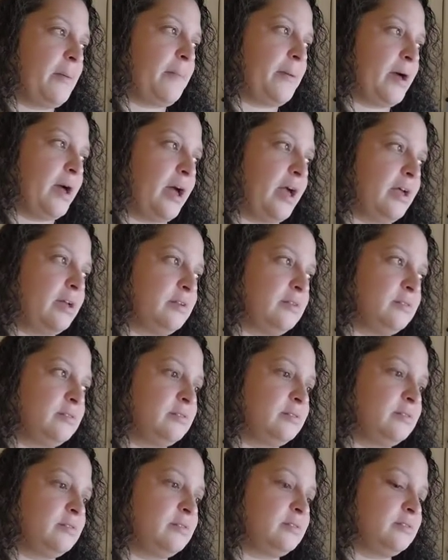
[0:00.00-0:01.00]
But,
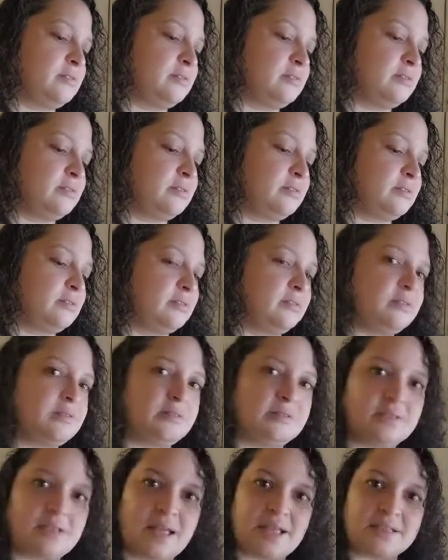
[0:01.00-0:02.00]

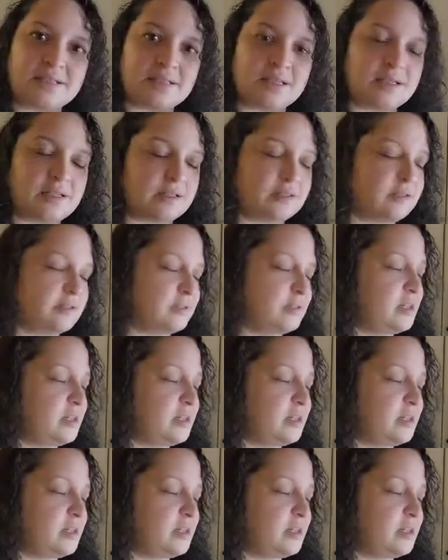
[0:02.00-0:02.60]
that's it.